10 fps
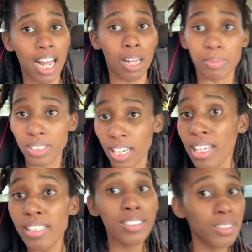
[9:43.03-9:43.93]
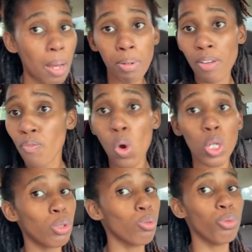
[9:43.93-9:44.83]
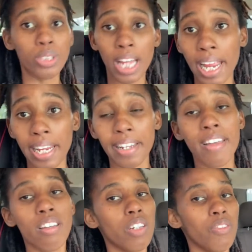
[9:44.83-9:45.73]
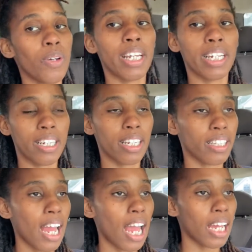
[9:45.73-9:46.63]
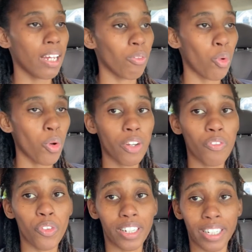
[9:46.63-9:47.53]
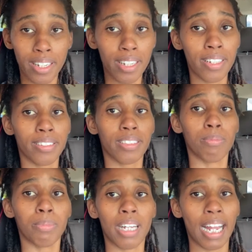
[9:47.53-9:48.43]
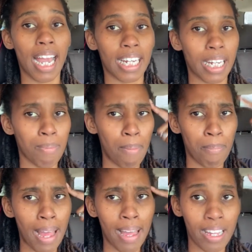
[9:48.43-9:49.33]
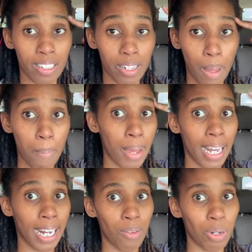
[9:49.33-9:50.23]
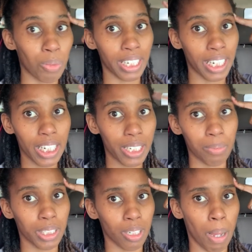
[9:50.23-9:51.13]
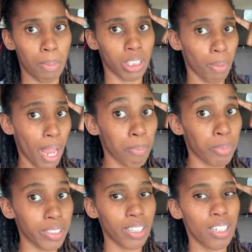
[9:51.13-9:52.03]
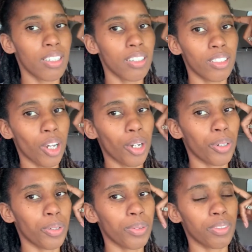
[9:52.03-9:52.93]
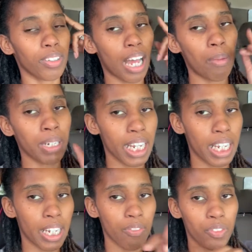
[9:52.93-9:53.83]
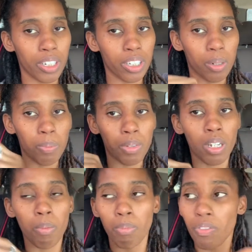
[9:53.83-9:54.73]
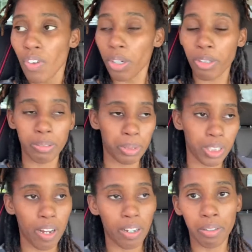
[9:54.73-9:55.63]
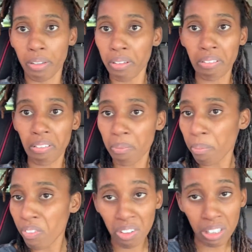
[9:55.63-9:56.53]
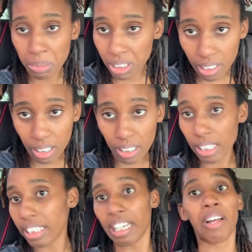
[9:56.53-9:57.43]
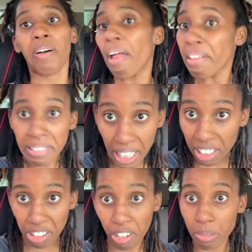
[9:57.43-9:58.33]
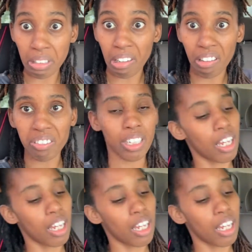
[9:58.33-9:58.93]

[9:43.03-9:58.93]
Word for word: I am done shopping for today. Even though I didn't get nothing I wanted for my kids, but I got it in my mind. In my mind, I got what I want to get them. It's on my piece of paper, so I'll be getting it for them before Christmas, before Christmas comes, because, you know, it's Christmas gifts.